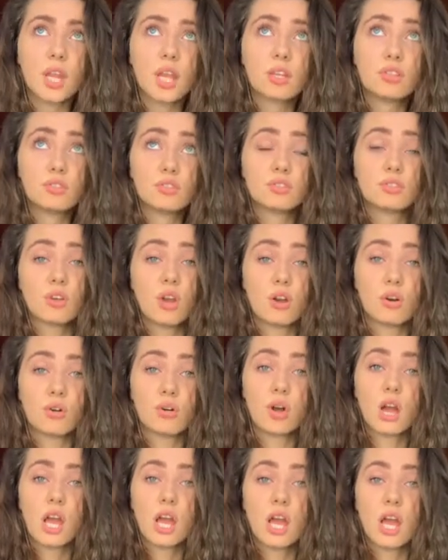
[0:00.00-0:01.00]

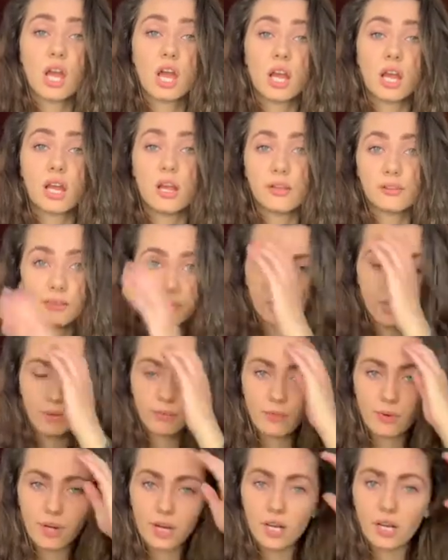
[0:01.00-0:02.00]
So
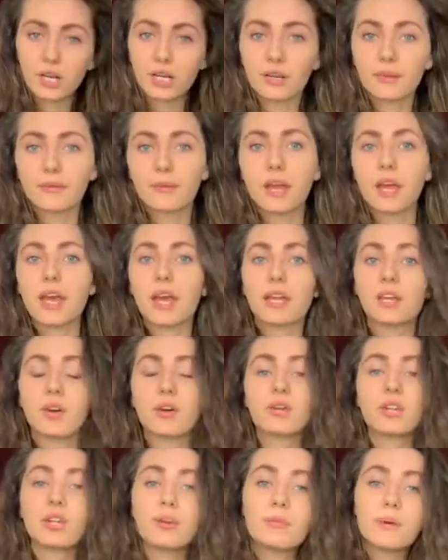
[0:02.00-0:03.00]
teamwork, and
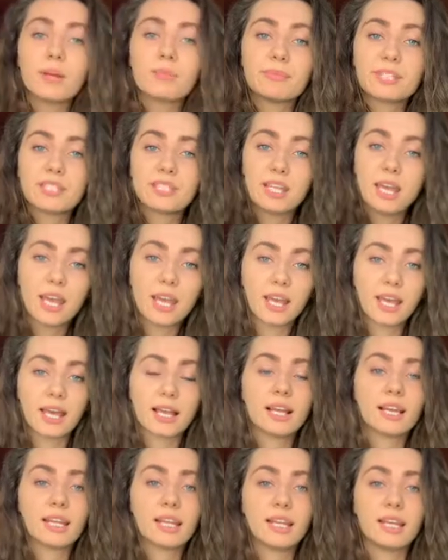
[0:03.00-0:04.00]
only one mistake
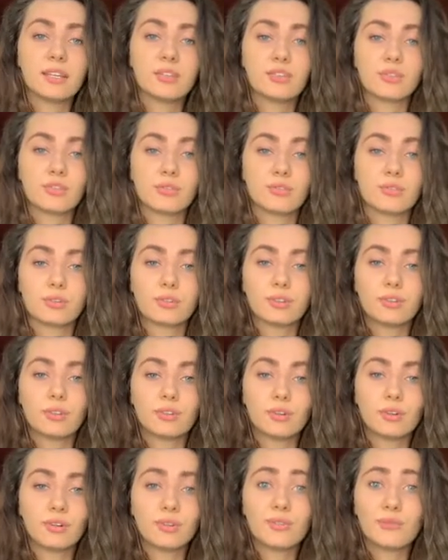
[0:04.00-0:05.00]
can lead to
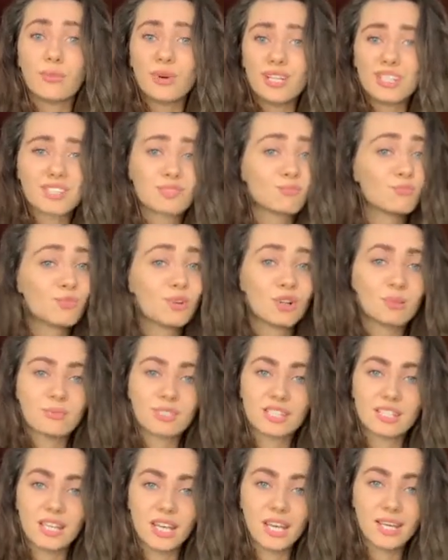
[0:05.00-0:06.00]
one small
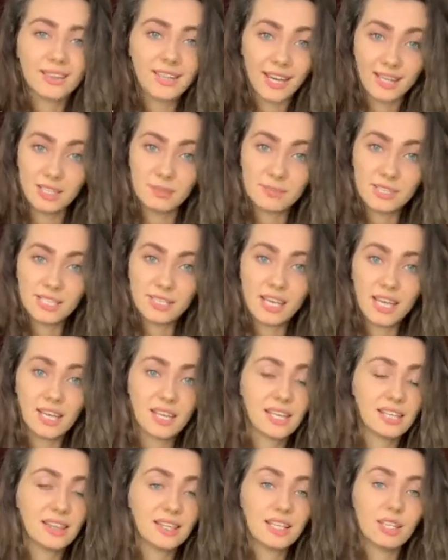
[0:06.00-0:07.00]
mistake, tiny mistake
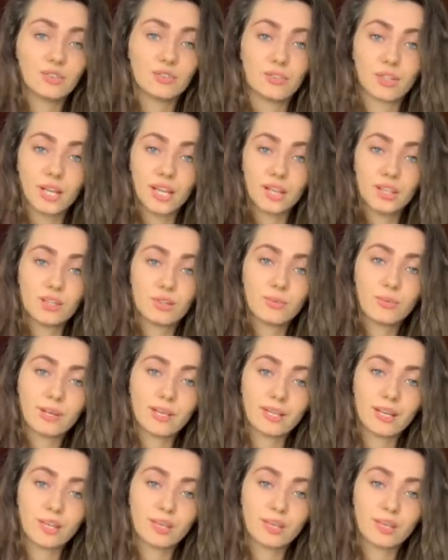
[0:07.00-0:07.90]
can lead to another one,